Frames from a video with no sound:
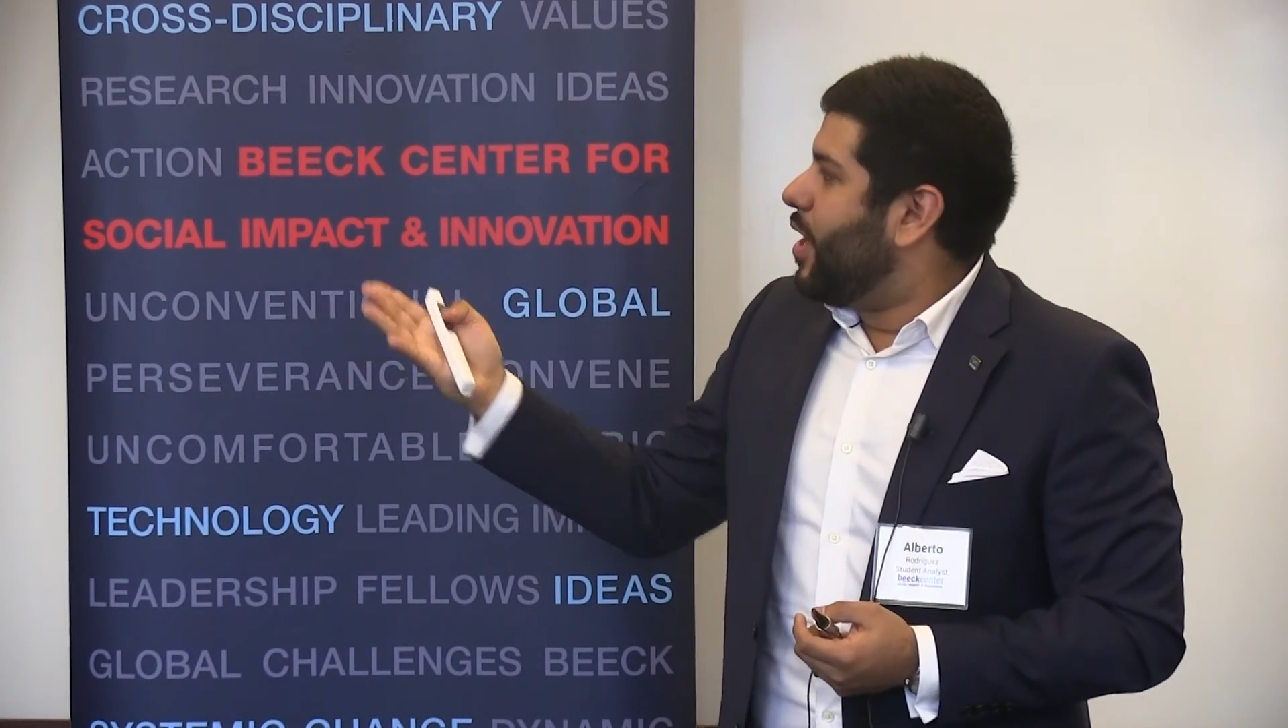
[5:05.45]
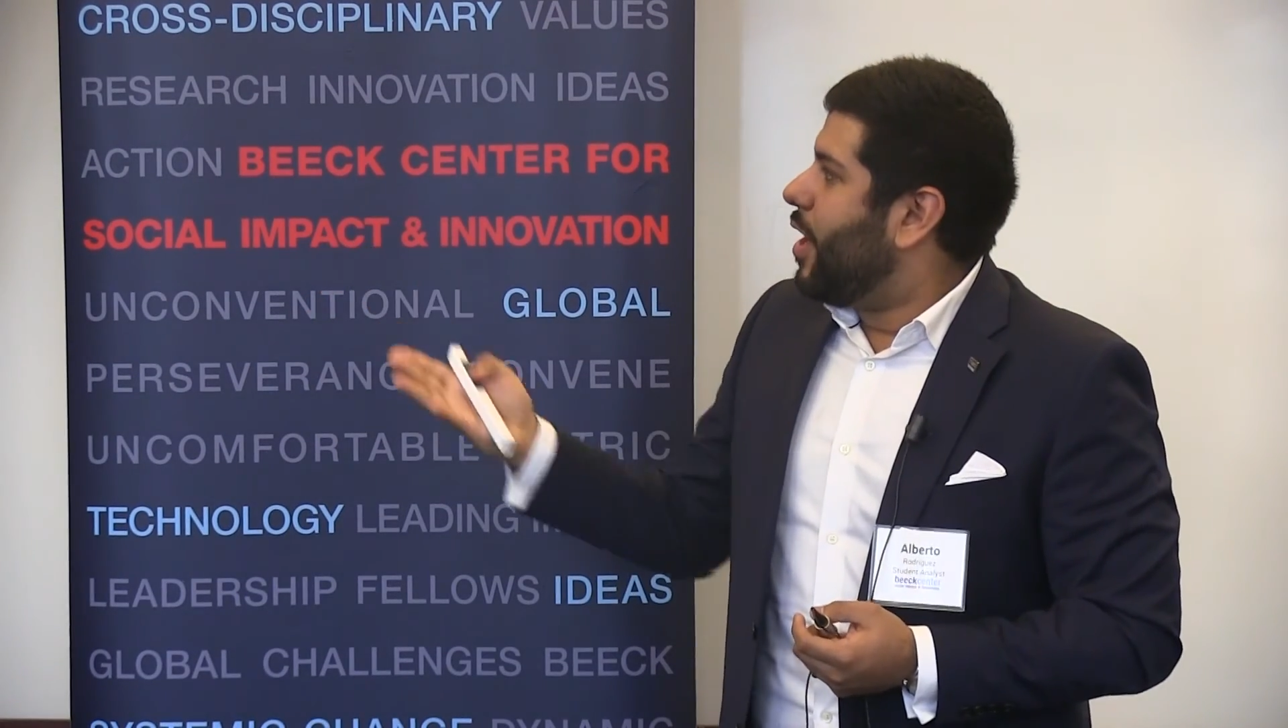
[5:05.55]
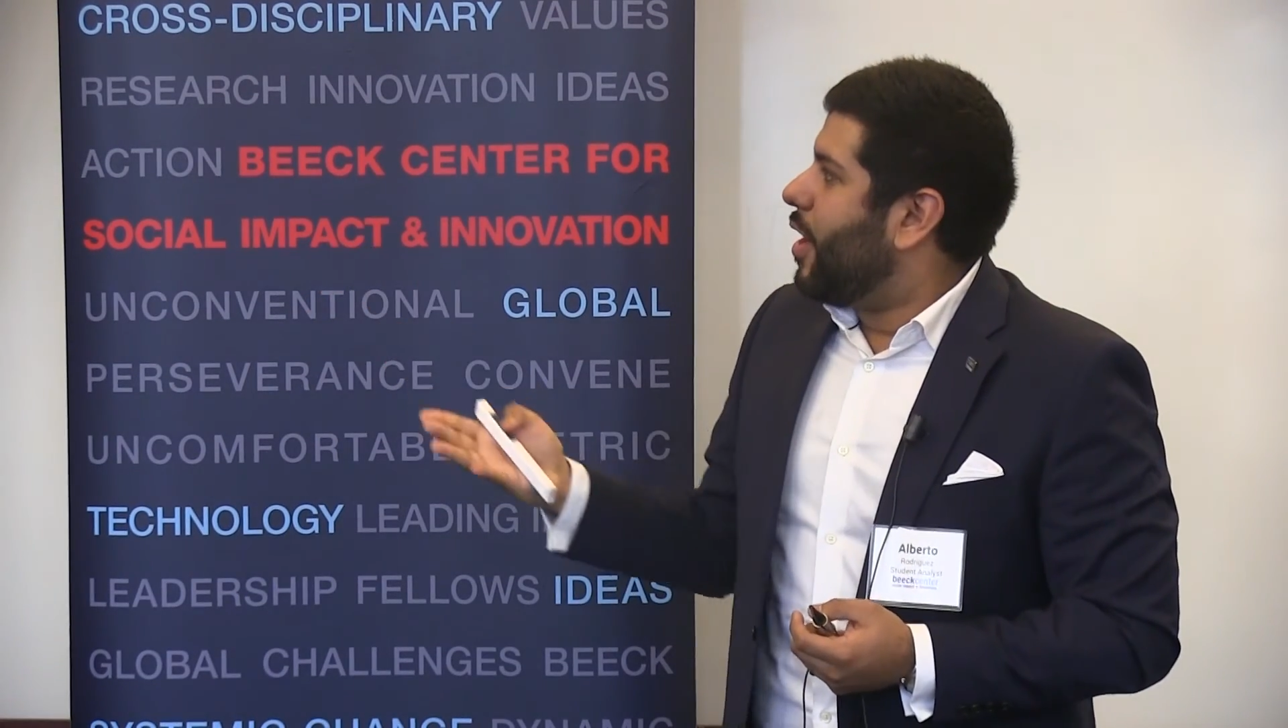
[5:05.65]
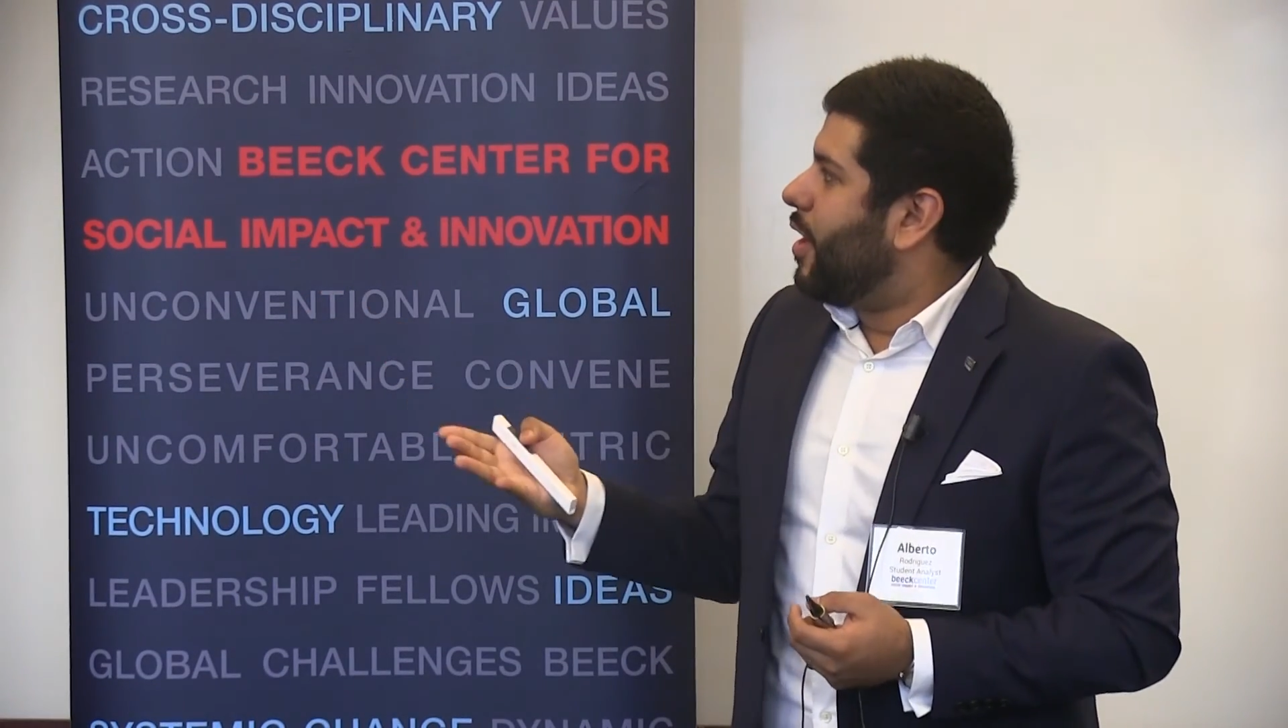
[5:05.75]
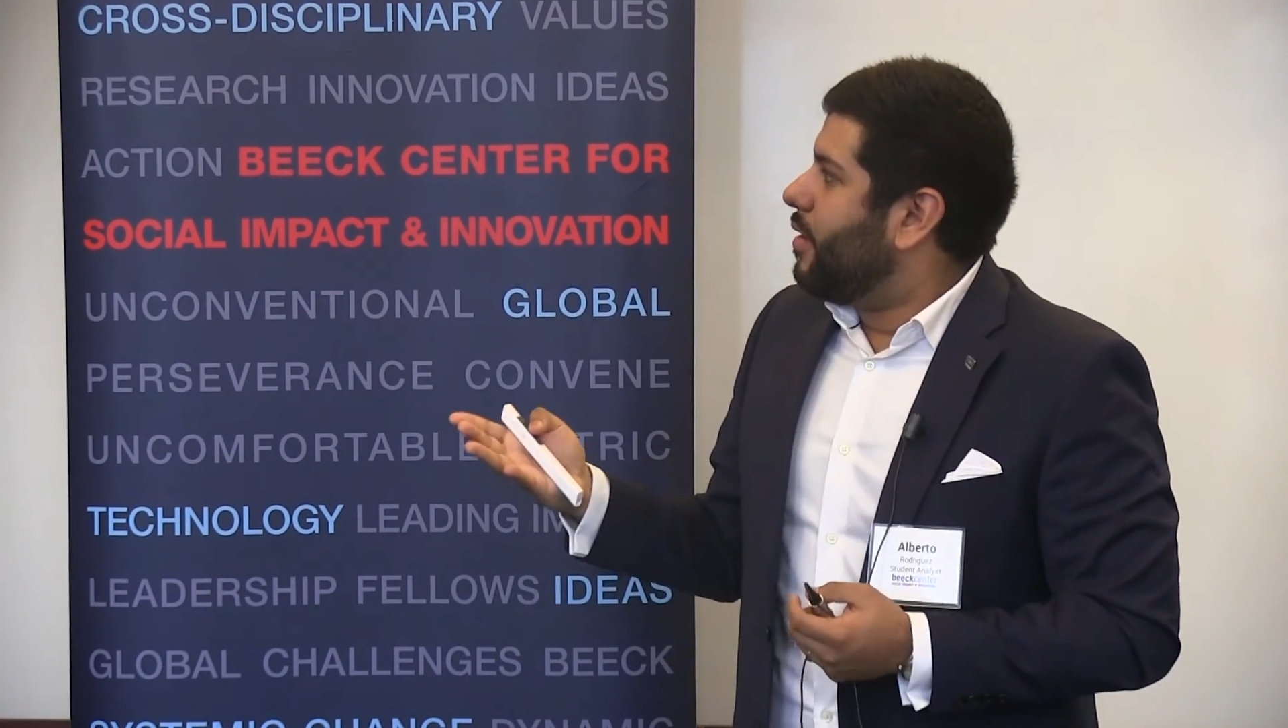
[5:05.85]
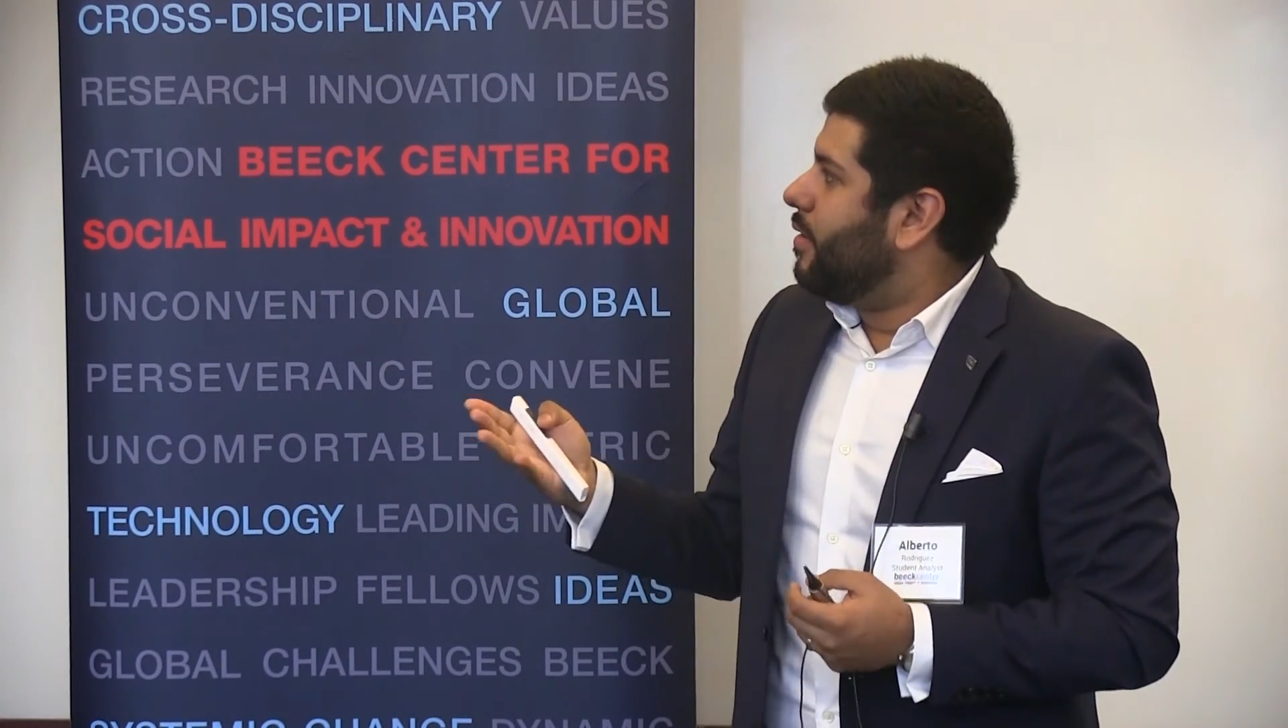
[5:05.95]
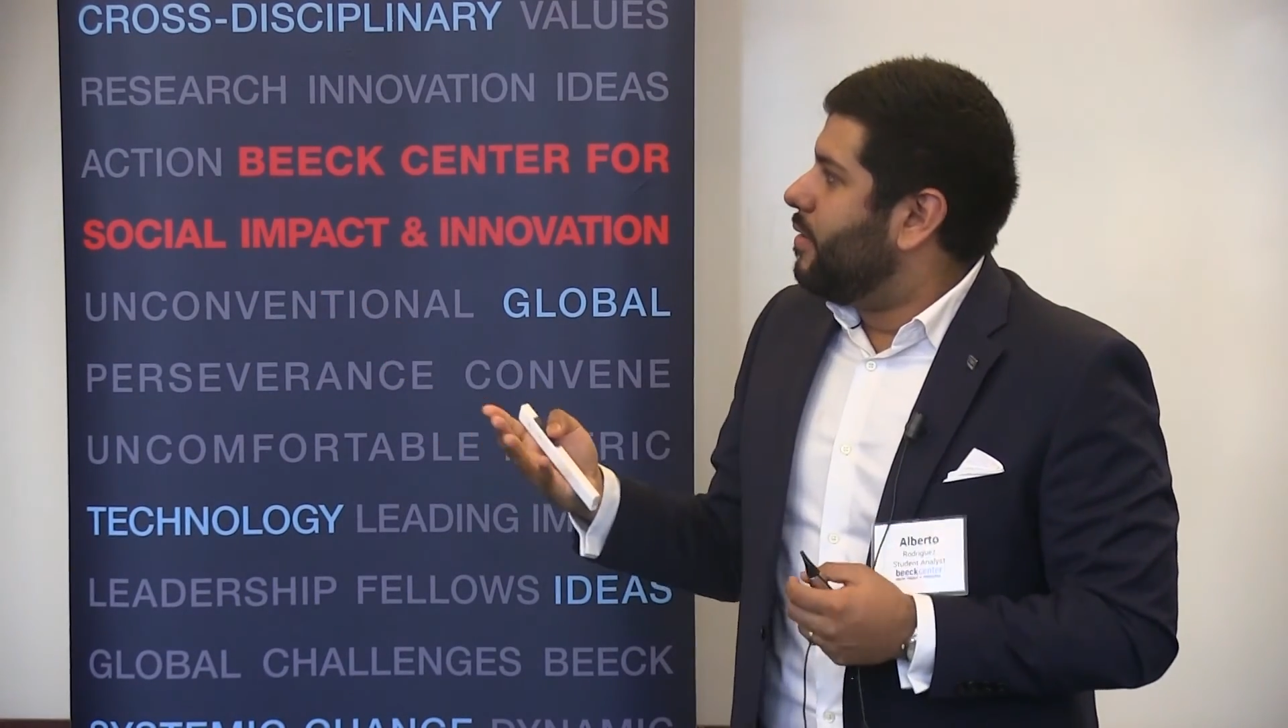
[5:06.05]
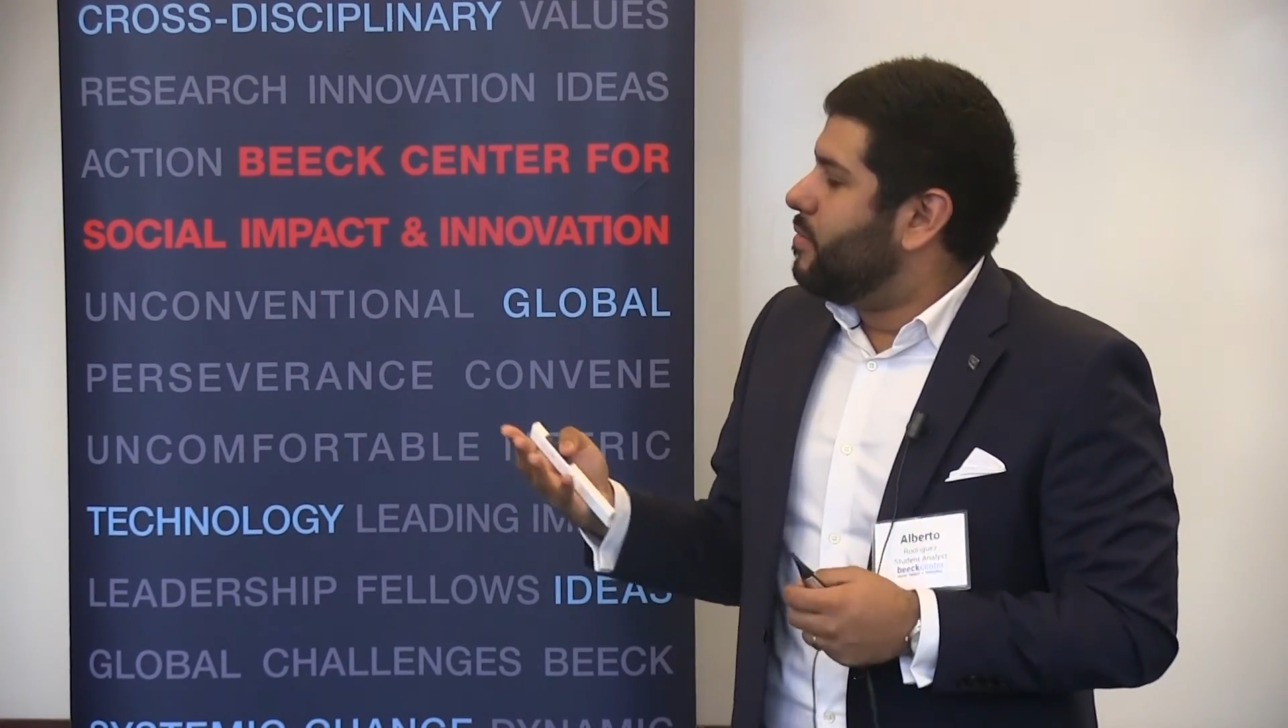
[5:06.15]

we are